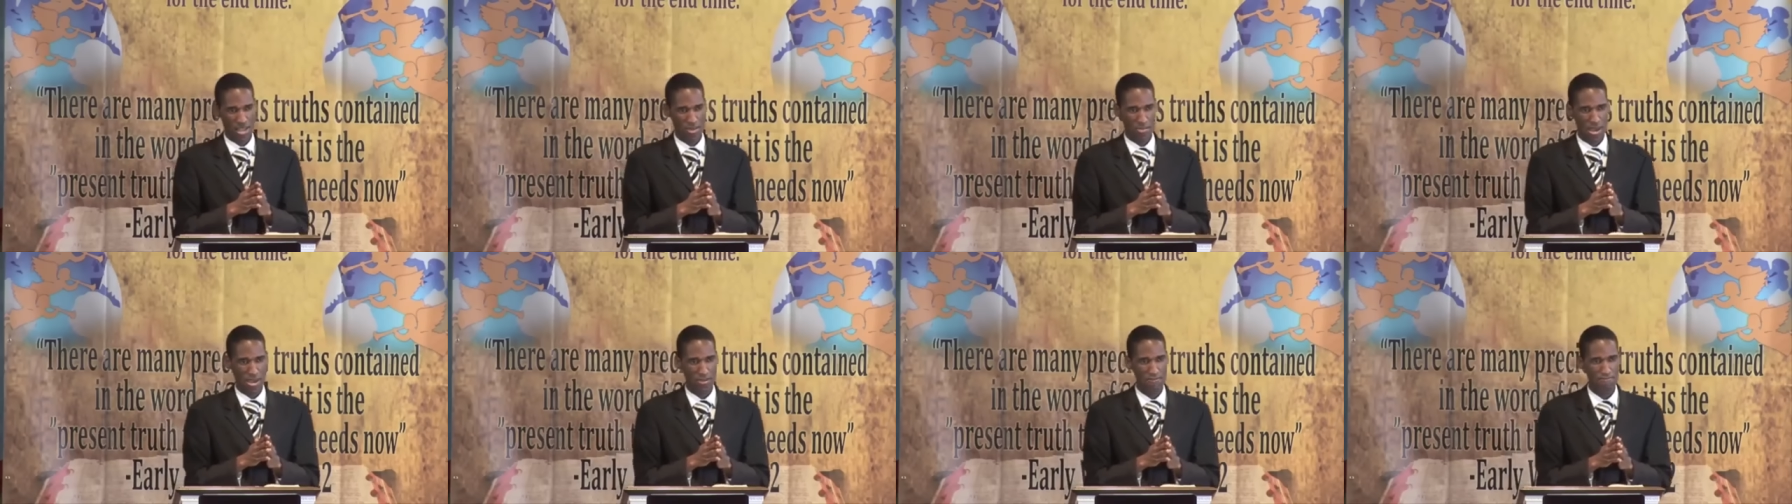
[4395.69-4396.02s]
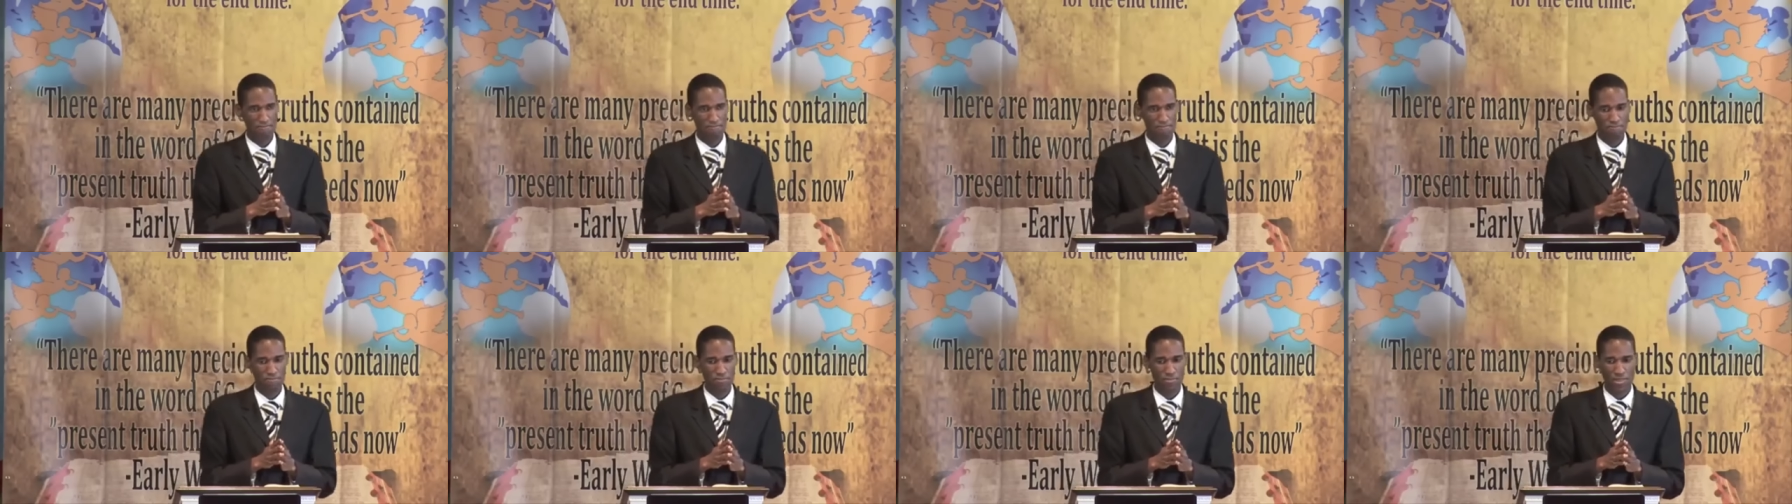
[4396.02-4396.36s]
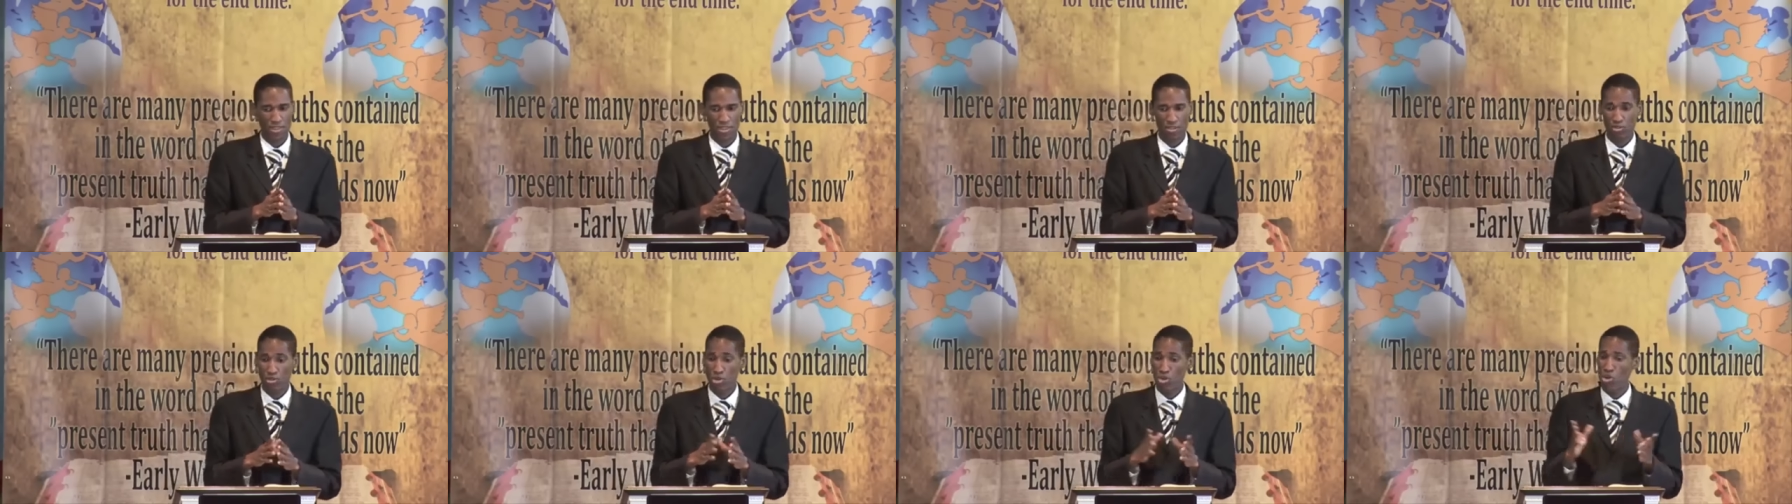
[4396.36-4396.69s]
Amen?
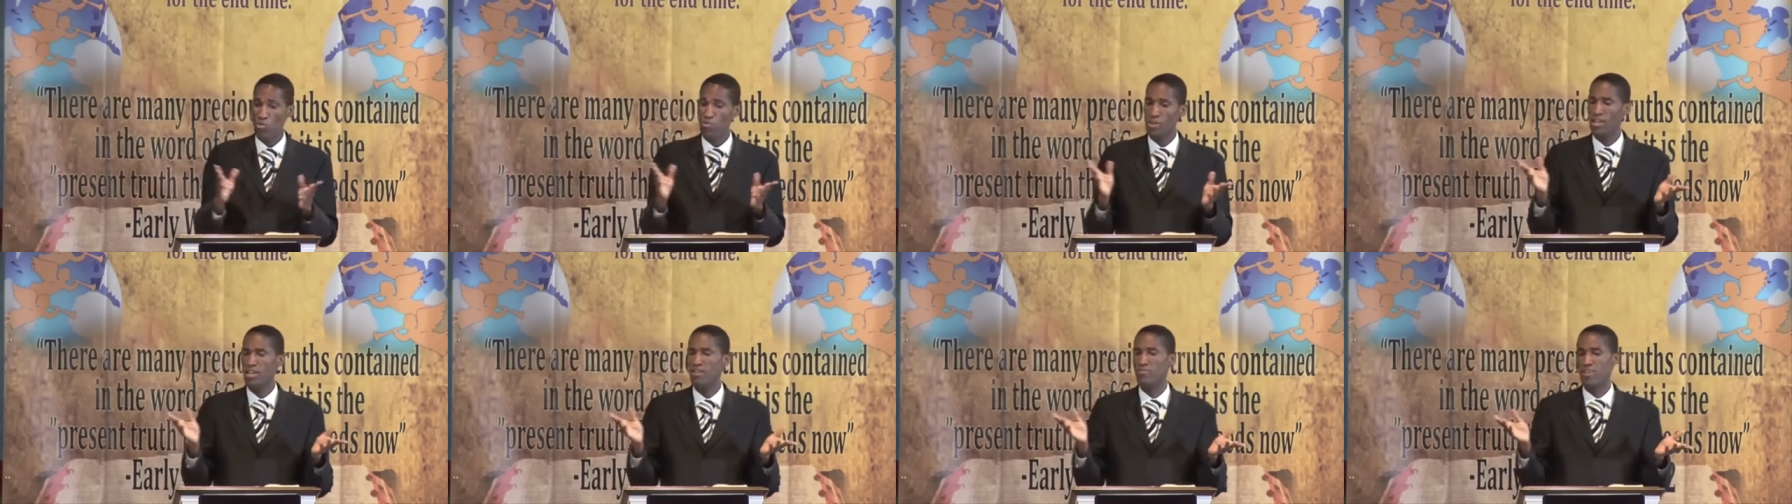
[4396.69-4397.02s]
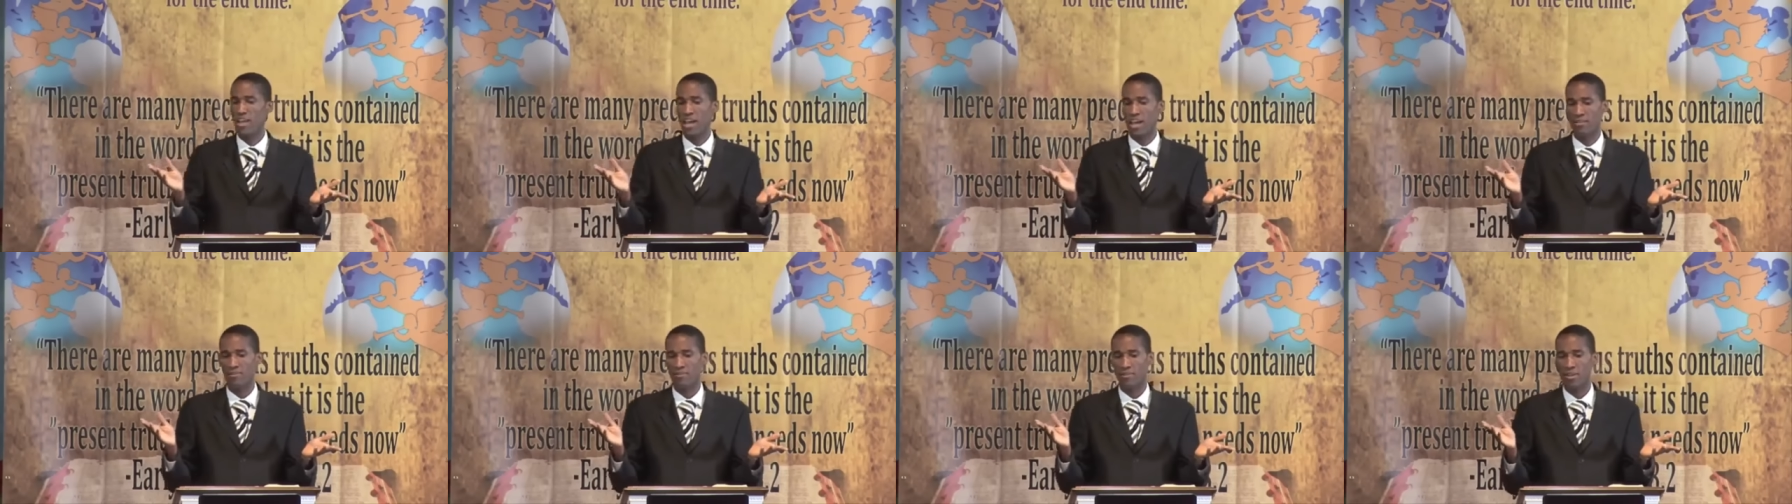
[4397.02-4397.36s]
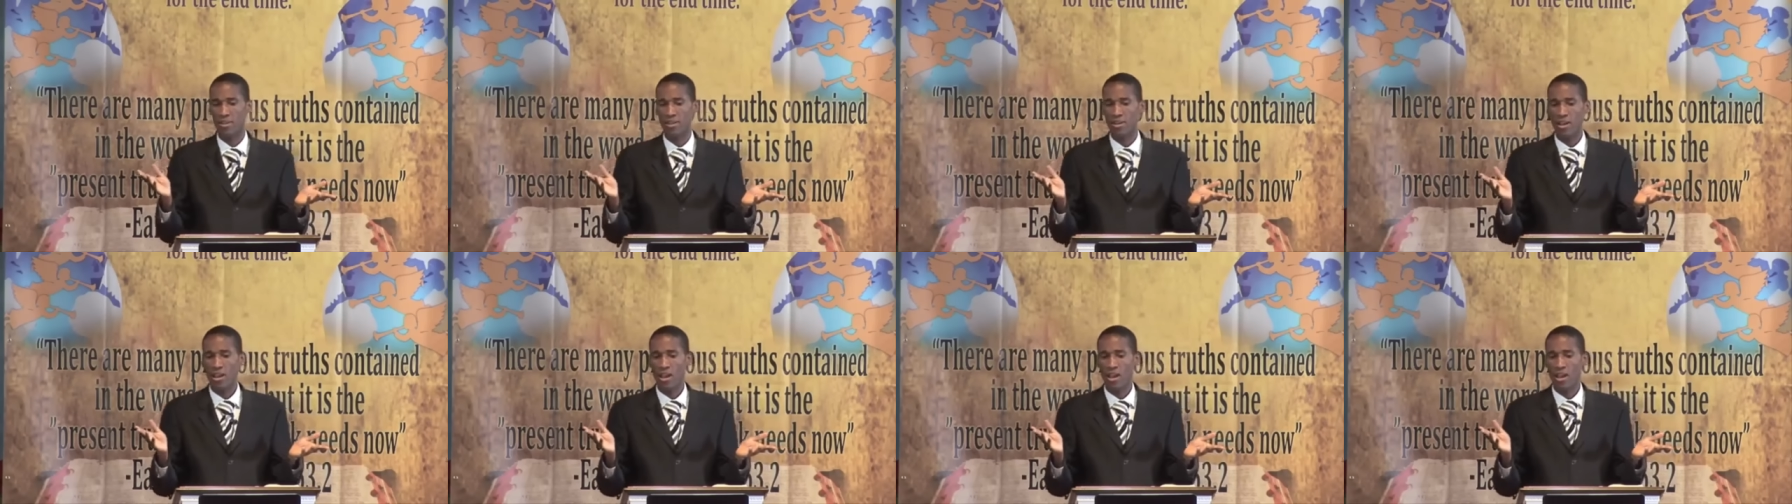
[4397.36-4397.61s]
Do you believe that?